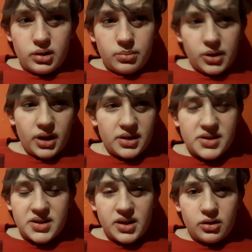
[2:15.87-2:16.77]
but, like,
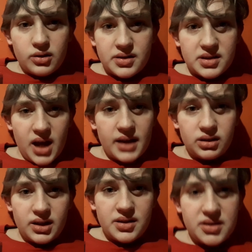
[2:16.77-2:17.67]
still, it's
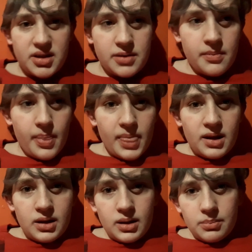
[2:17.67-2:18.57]
kinda lazy.
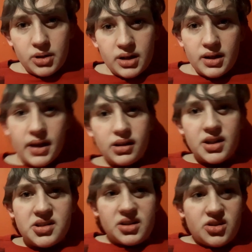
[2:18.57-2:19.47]
But at
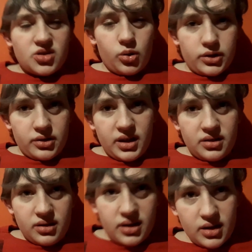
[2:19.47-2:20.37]
least it's shorter
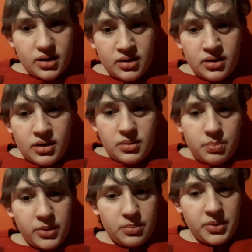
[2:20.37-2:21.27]
than the
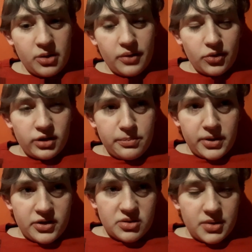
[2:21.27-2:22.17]
beautiful and
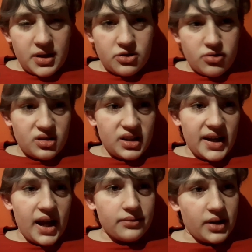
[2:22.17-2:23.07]
bittersweet intro that
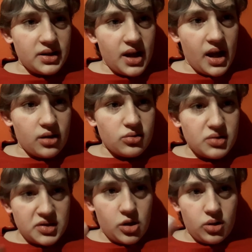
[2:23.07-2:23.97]
I have right now,
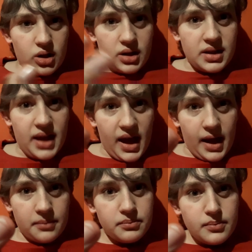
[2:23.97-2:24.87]
so, yeah.